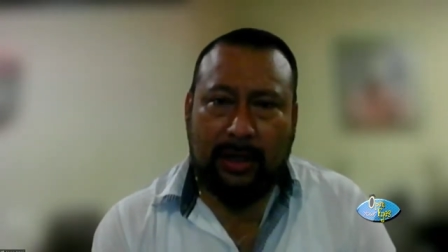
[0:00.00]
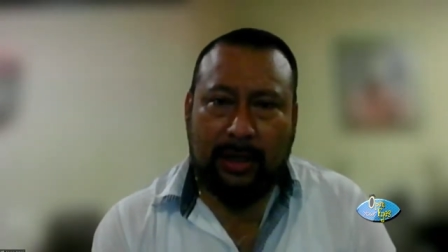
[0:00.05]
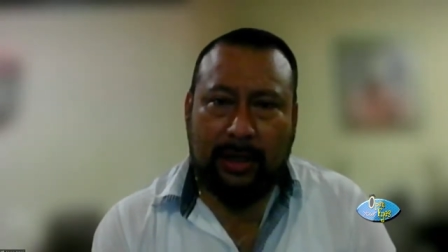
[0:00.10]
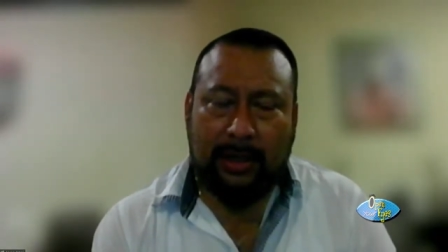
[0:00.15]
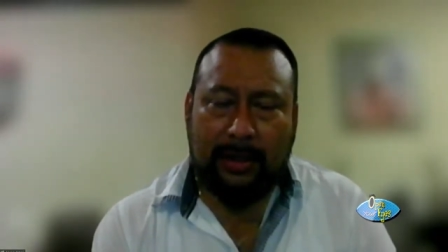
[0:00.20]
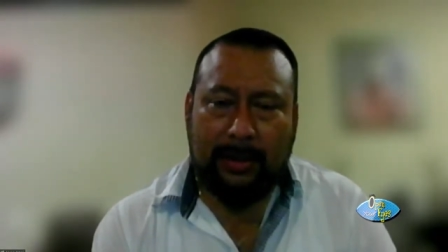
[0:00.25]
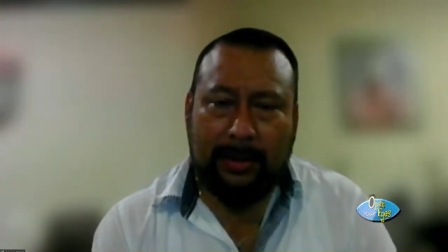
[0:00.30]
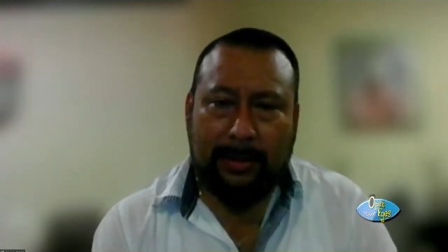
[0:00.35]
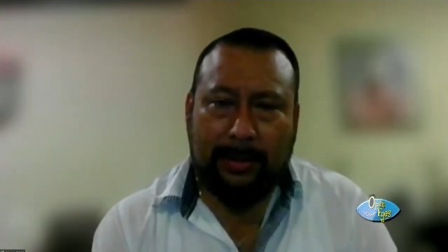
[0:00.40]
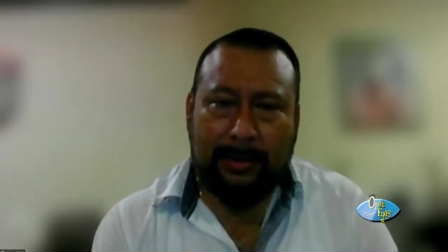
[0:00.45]

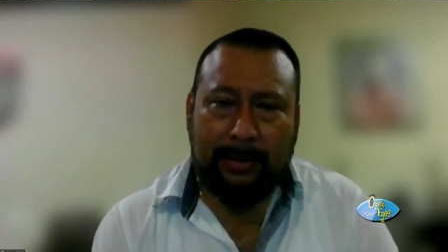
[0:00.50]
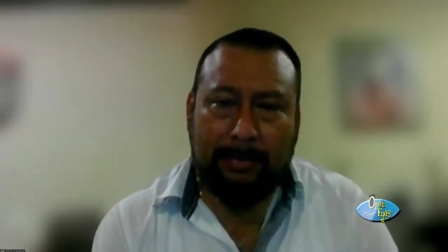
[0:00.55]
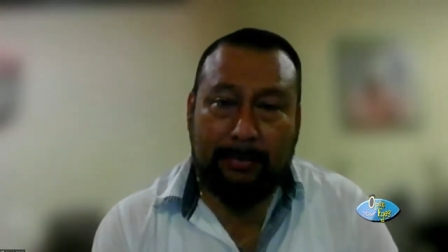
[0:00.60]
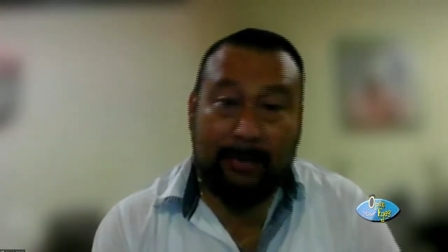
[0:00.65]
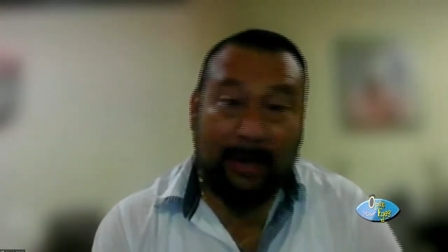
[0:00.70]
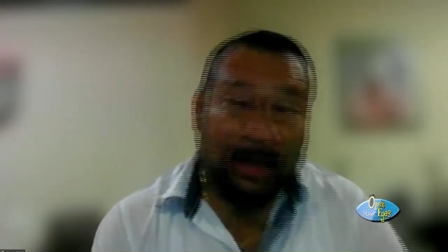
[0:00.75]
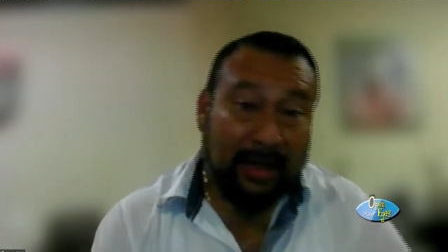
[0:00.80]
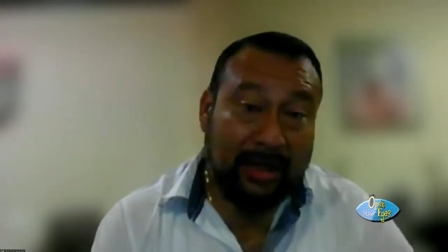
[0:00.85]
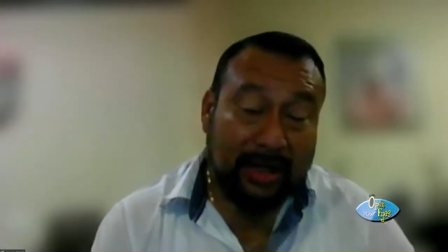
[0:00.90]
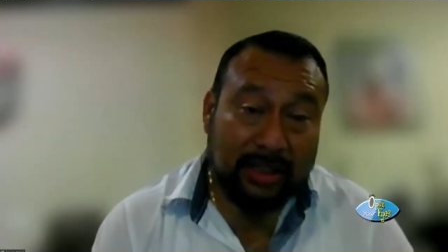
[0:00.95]
Uh,
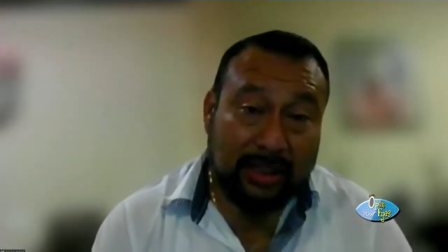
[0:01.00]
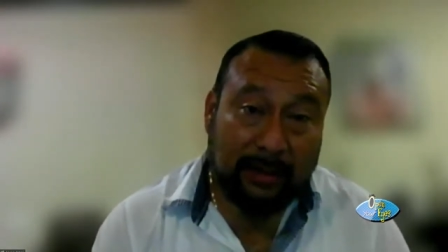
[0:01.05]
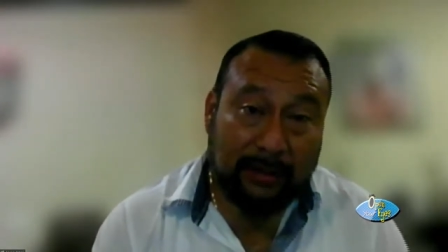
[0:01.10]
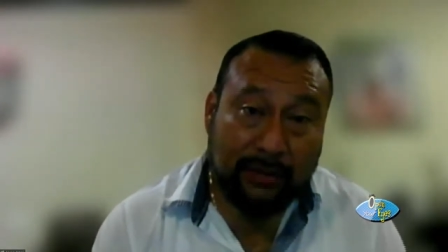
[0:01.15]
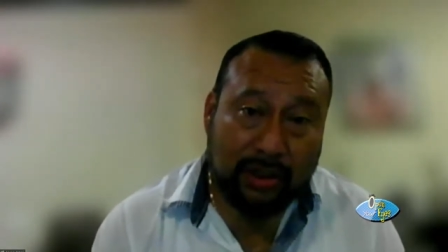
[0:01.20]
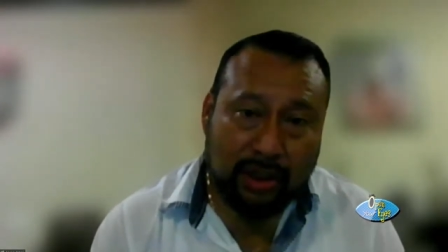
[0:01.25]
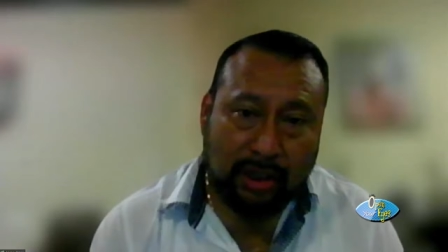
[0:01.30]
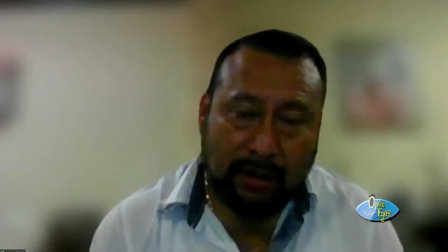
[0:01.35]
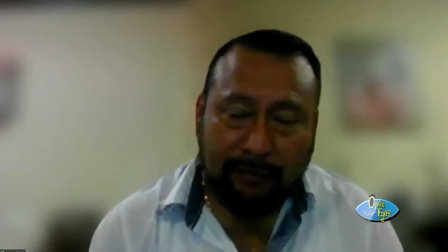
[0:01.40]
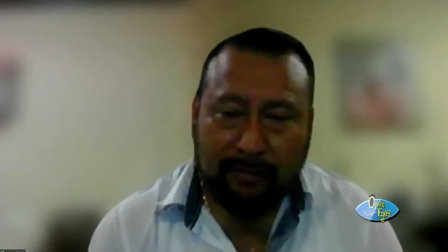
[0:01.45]
markets
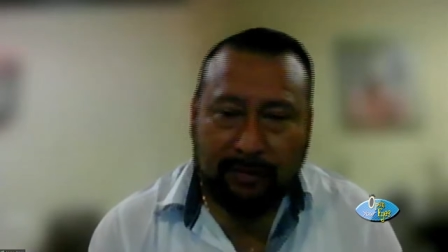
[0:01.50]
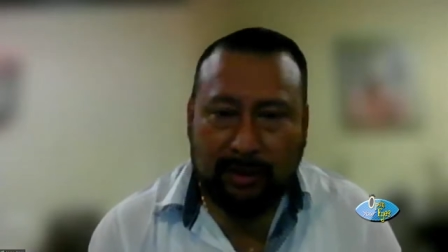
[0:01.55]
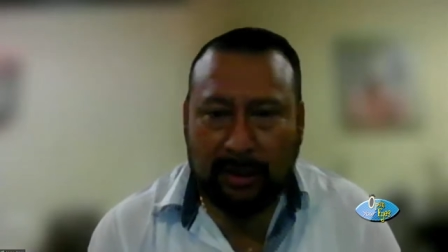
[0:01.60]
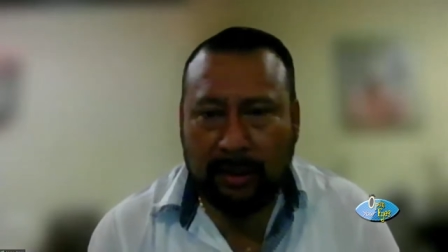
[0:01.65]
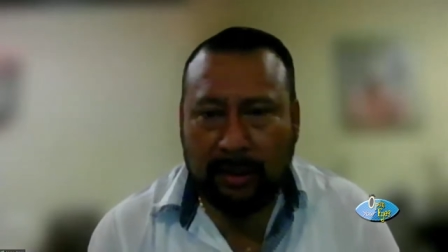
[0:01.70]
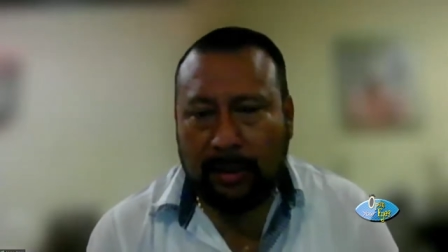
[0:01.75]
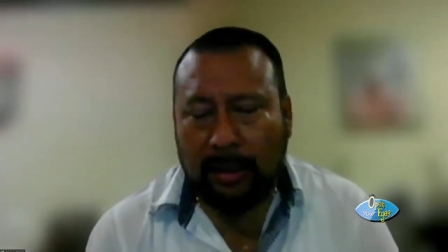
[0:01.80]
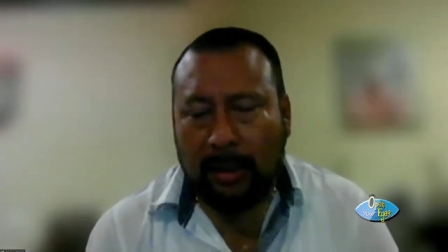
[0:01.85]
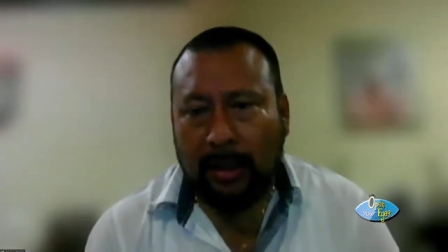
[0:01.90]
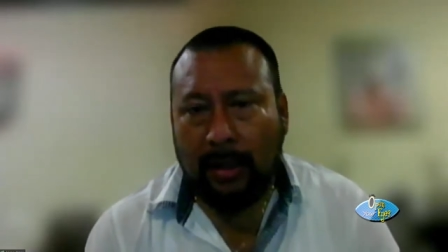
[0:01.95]
have
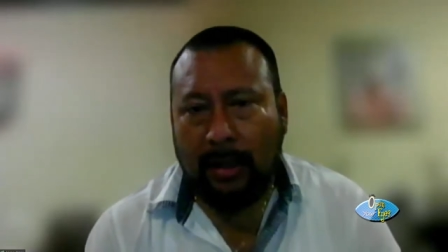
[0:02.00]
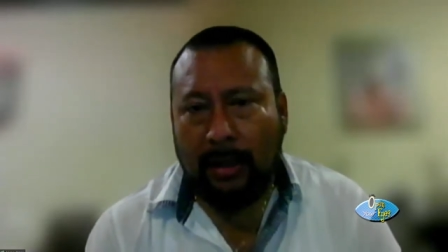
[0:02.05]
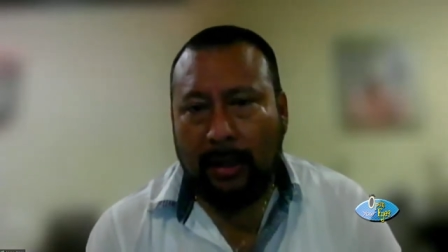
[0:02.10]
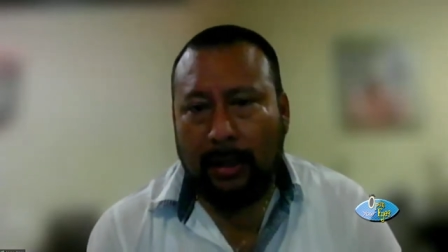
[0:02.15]
shifted.